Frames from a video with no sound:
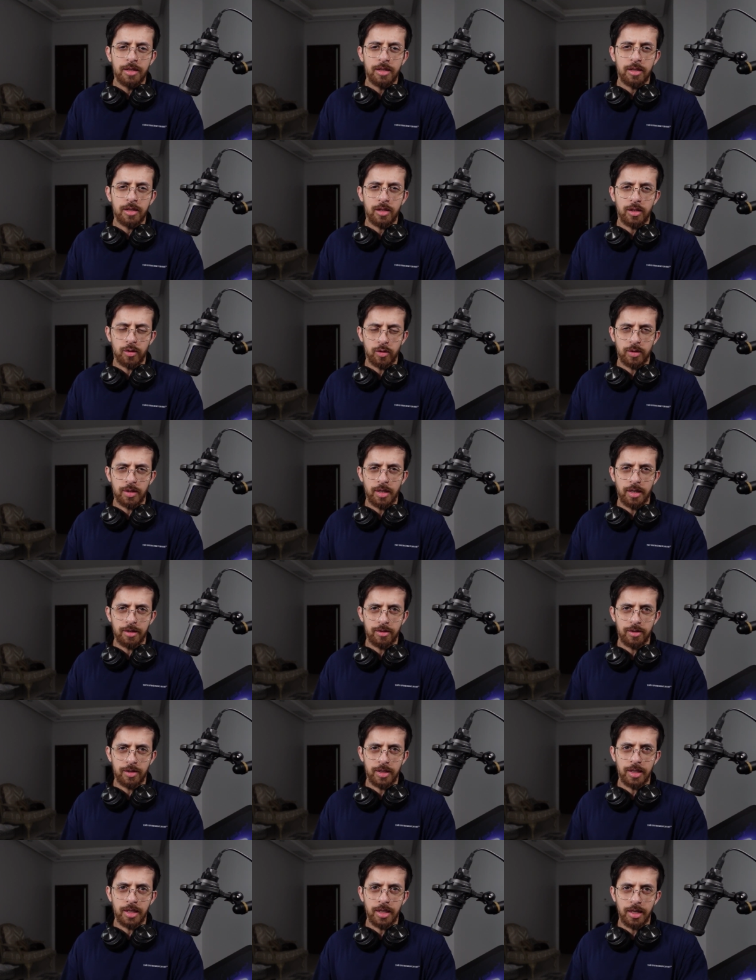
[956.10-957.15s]
you start
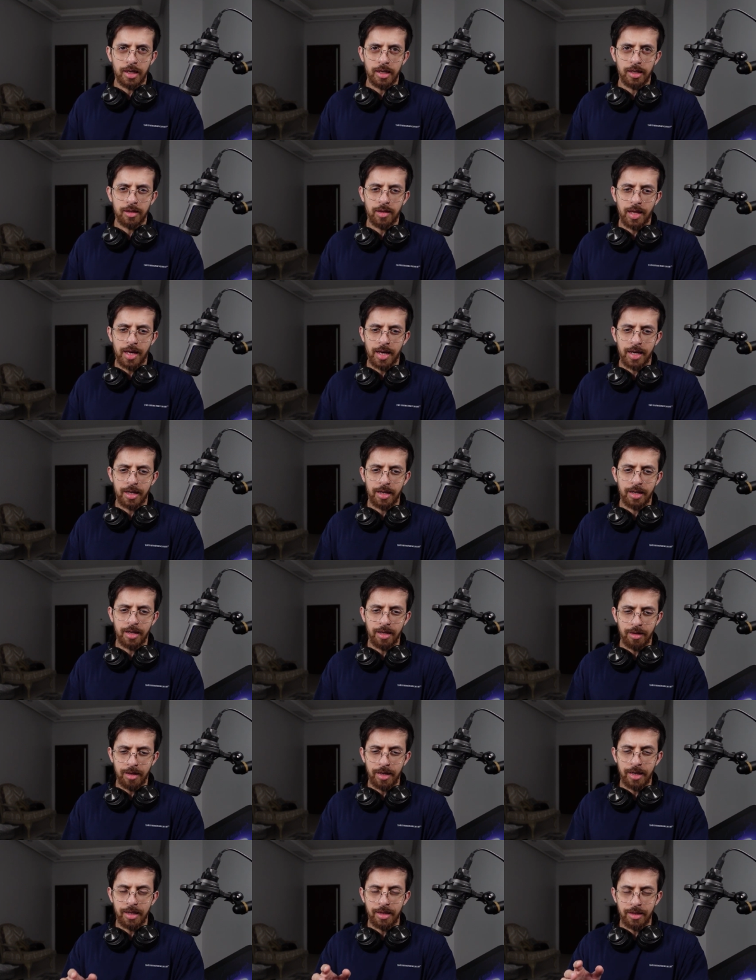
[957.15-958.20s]
seeing it that
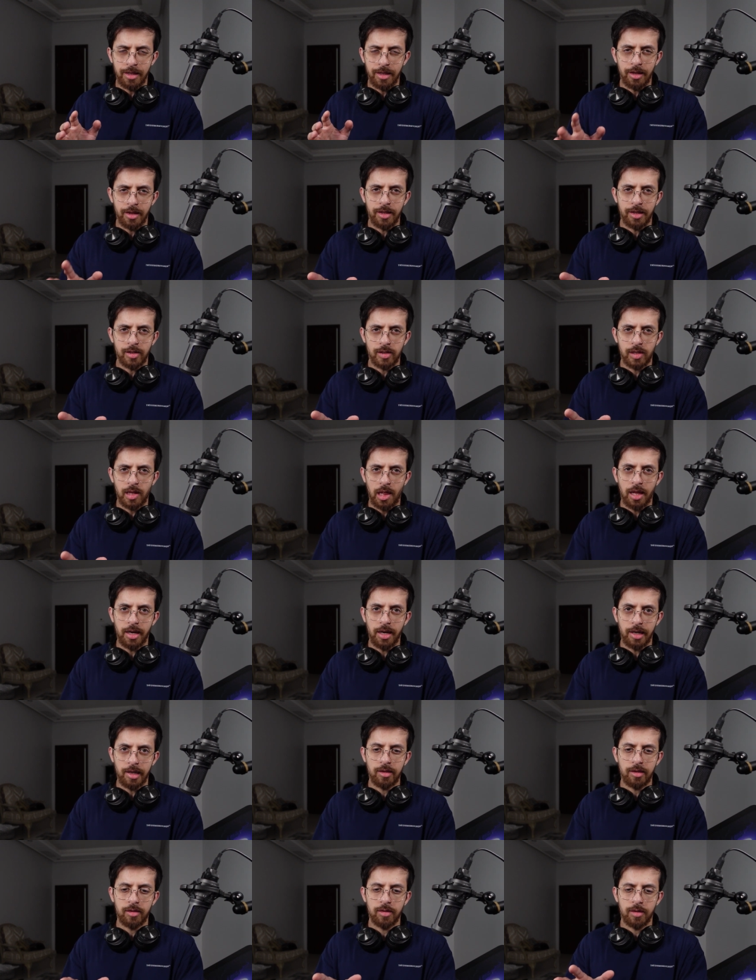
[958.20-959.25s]
in, in this
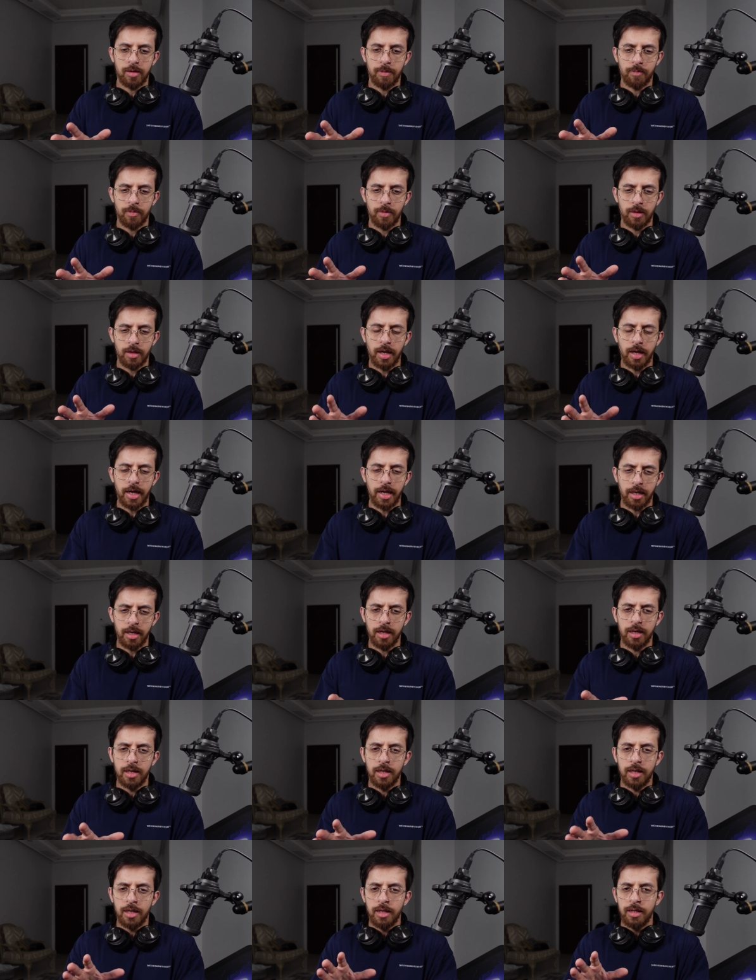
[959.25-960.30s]
light. Hey,
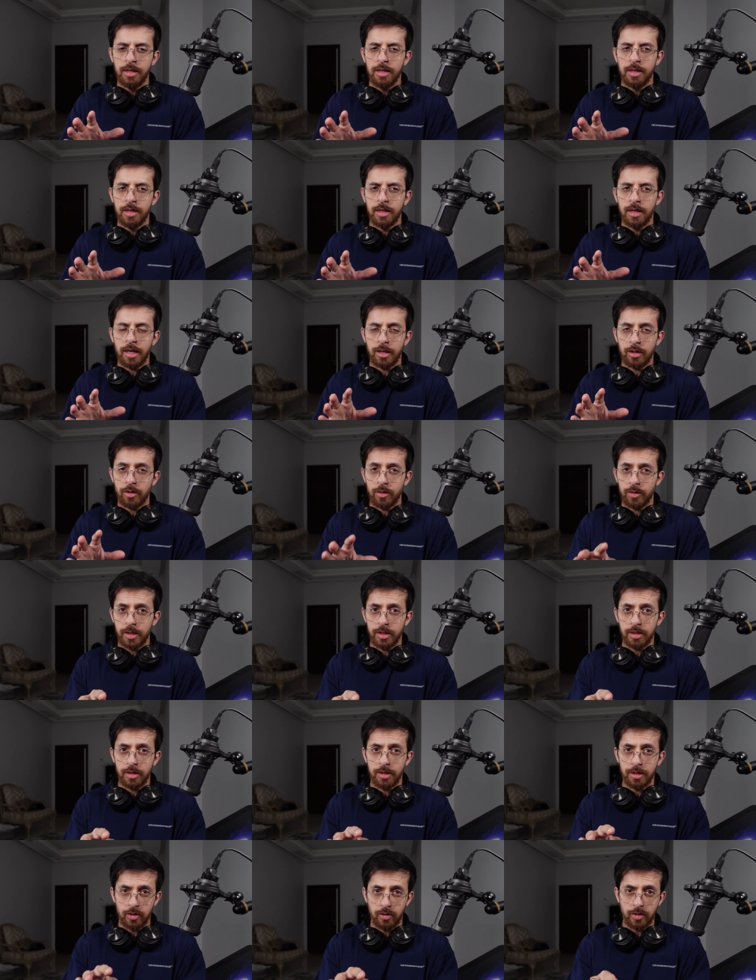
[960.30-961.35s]
I know this,
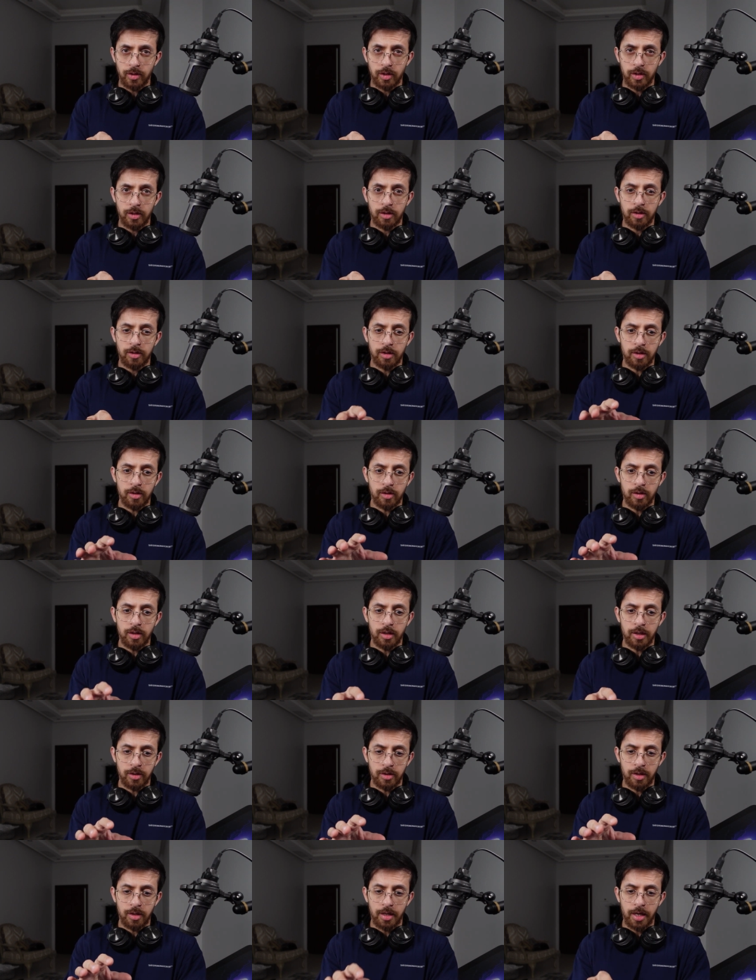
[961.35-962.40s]
this resistance
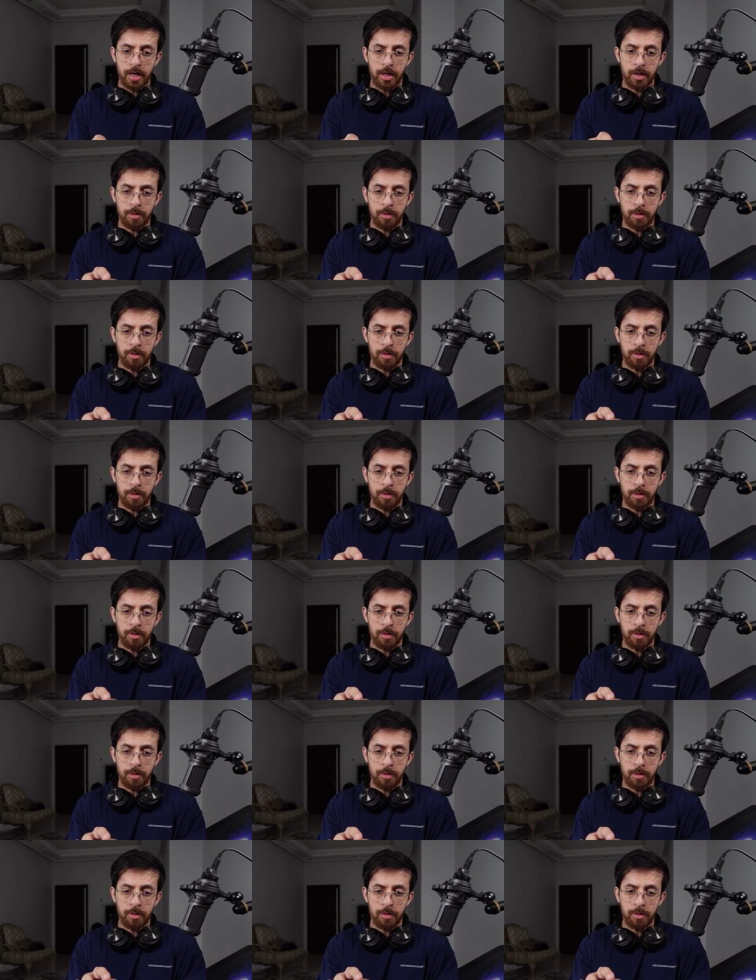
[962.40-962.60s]
is there